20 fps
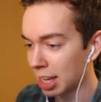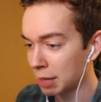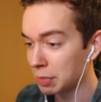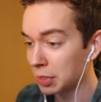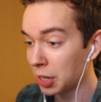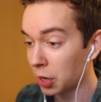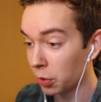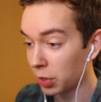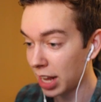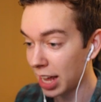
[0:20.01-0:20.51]
I've
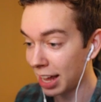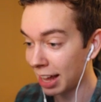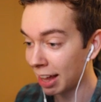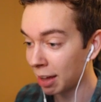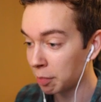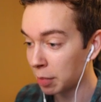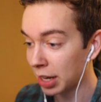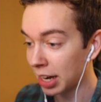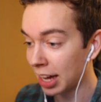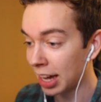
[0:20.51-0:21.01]
been going
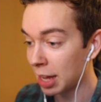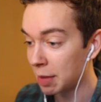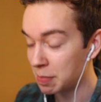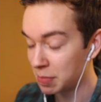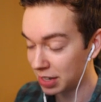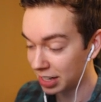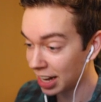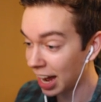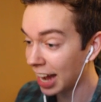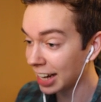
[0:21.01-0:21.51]
ham, and I
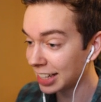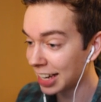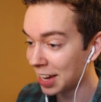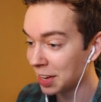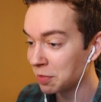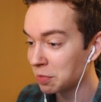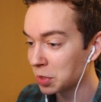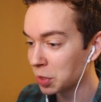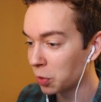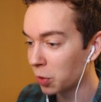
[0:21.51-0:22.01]
am 9
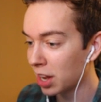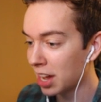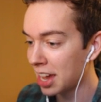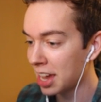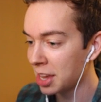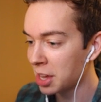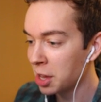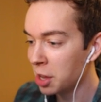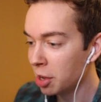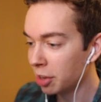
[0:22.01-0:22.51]
games
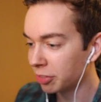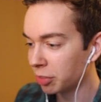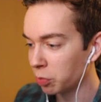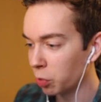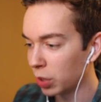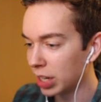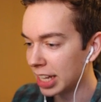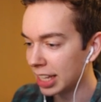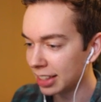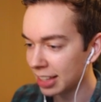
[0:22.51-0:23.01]
away
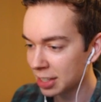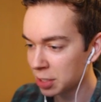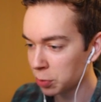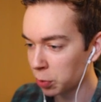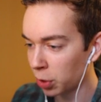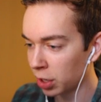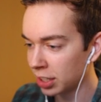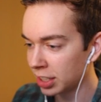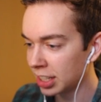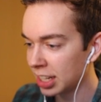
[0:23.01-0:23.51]
from winning this
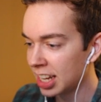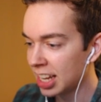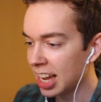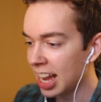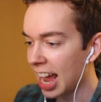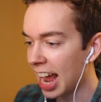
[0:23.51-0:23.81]
one,